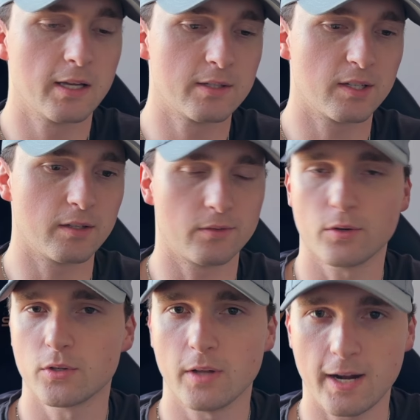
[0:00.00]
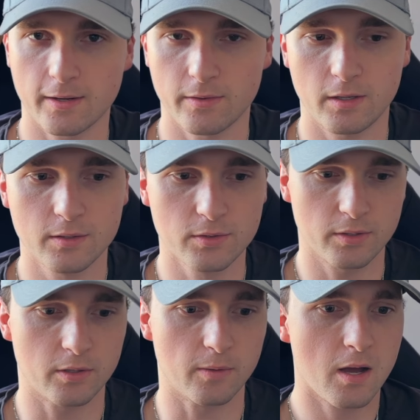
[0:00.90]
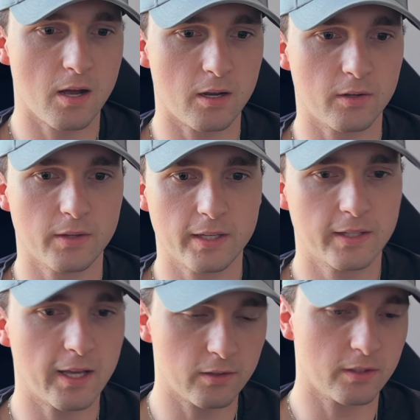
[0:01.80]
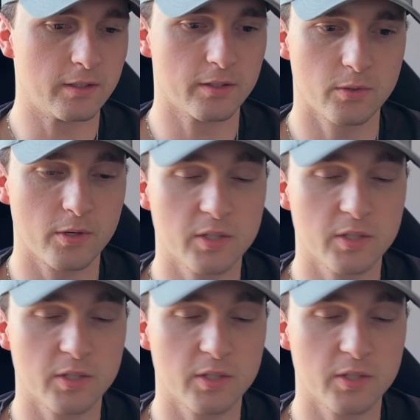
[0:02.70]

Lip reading: It's a virtual hackathon, so they held it in Discord.